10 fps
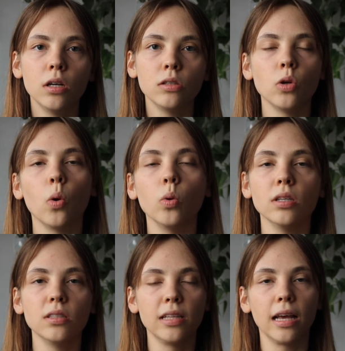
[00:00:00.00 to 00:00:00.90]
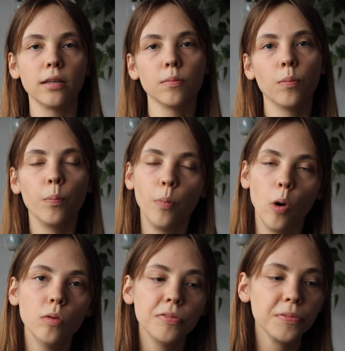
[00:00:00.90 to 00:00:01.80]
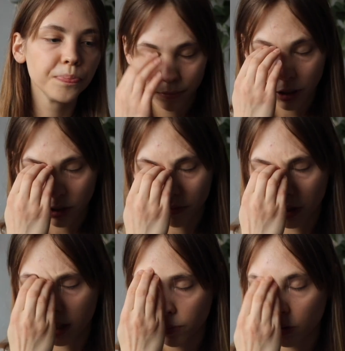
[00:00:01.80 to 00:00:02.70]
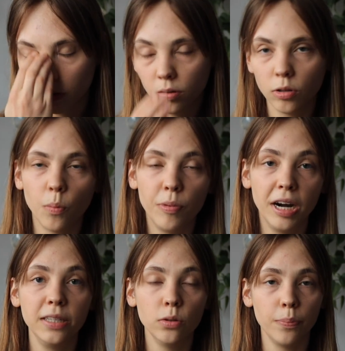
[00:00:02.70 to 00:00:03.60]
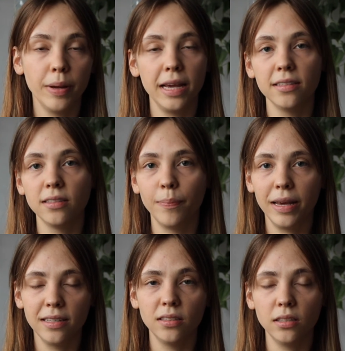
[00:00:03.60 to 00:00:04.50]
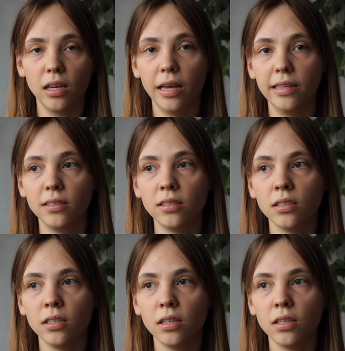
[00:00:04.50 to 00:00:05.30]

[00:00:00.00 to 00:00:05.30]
So this is like both, because for example, compared to the paste is